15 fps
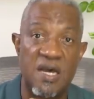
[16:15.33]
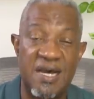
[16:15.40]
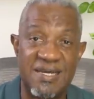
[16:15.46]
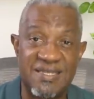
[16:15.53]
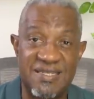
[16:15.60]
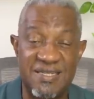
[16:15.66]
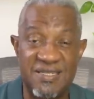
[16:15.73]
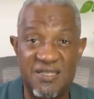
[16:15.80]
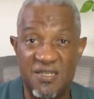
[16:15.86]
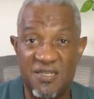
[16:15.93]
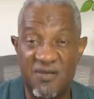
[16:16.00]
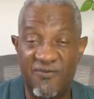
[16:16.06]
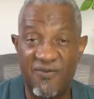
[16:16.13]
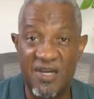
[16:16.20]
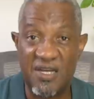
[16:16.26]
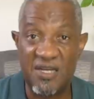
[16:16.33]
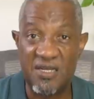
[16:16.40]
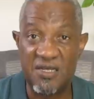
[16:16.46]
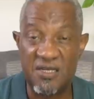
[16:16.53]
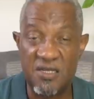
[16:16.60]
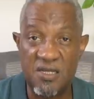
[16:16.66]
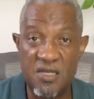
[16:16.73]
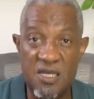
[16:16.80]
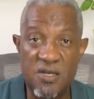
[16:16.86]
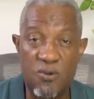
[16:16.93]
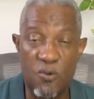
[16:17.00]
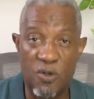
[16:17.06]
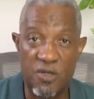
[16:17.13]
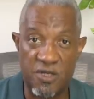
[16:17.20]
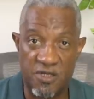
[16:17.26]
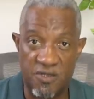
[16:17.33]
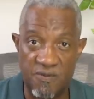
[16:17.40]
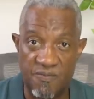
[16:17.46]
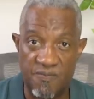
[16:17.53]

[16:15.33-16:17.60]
Assets are divided equally.